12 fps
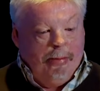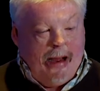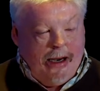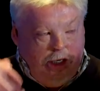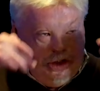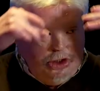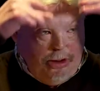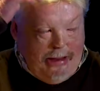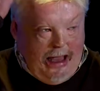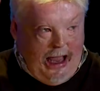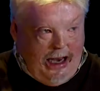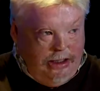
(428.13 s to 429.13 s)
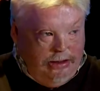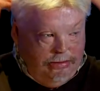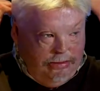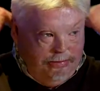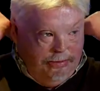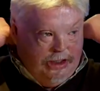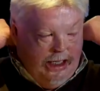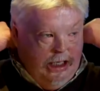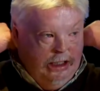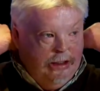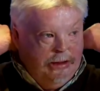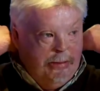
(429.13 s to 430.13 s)
bandages on my head,
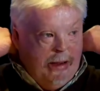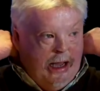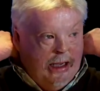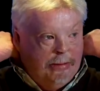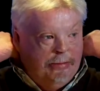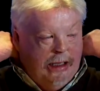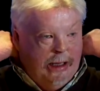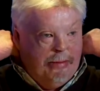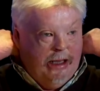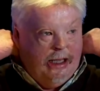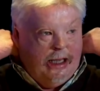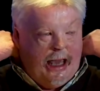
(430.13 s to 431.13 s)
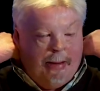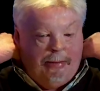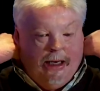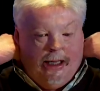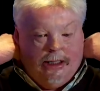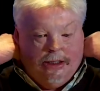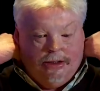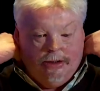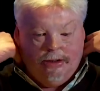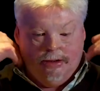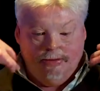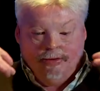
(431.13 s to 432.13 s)
tail down the back, like a big kepi, like a
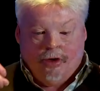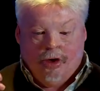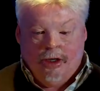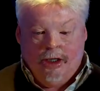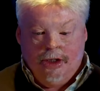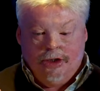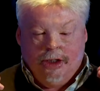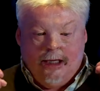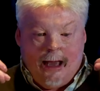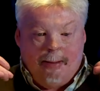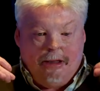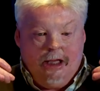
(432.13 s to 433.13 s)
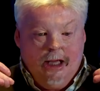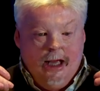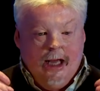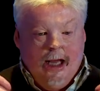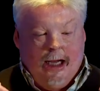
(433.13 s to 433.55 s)
Foreign Legion kepi.